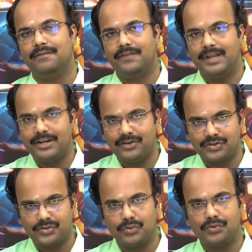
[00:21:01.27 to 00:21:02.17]
very
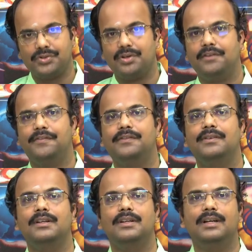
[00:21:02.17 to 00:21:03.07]
good source of
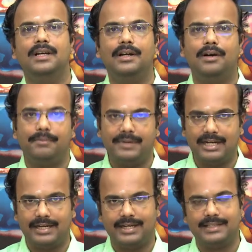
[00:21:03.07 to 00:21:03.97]

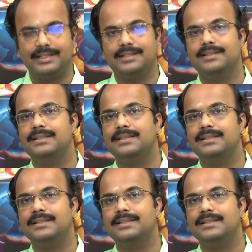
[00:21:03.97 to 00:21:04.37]
optical data sets.